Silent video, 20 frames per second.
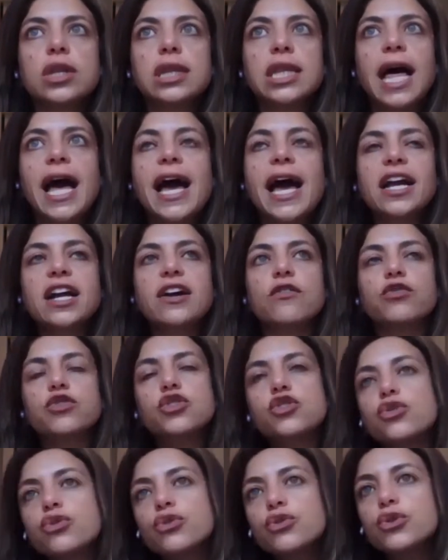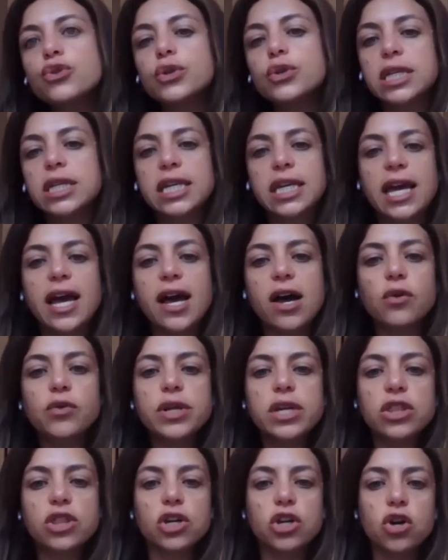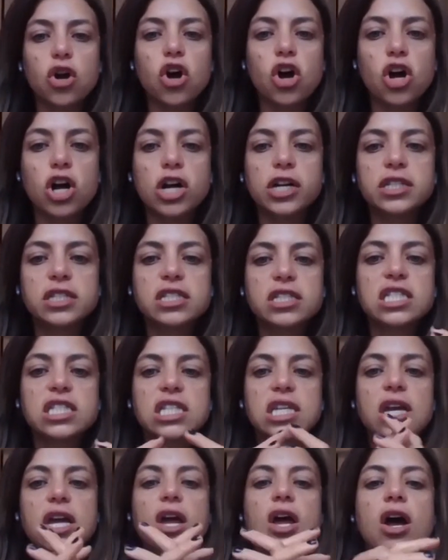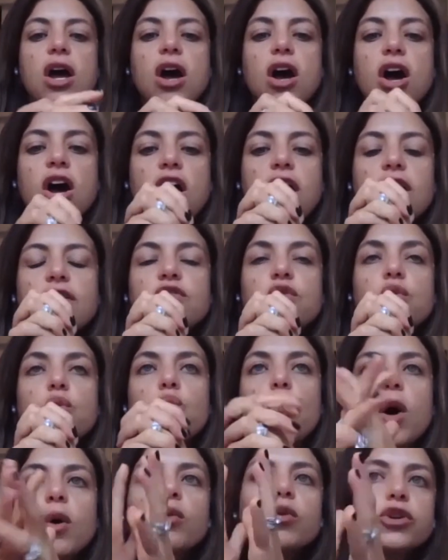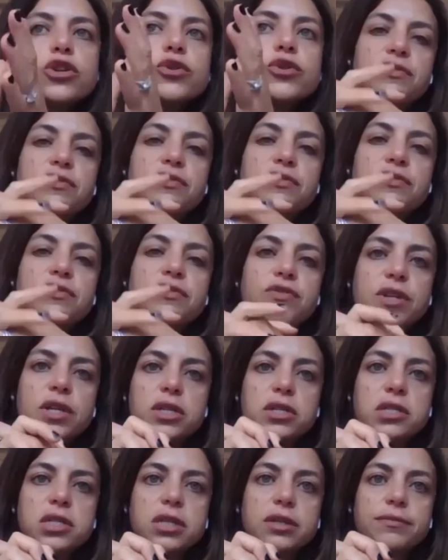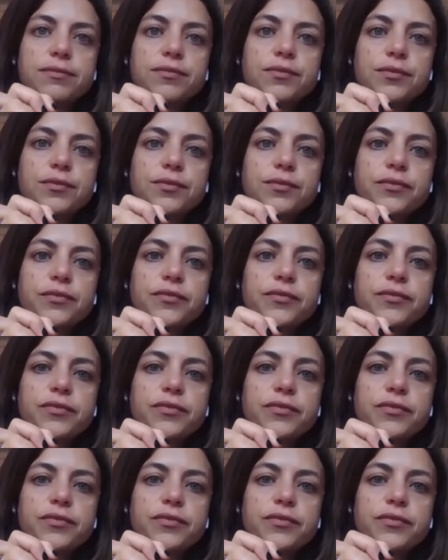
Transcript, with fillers: the lack of truly counting the cost of what will you need to finish it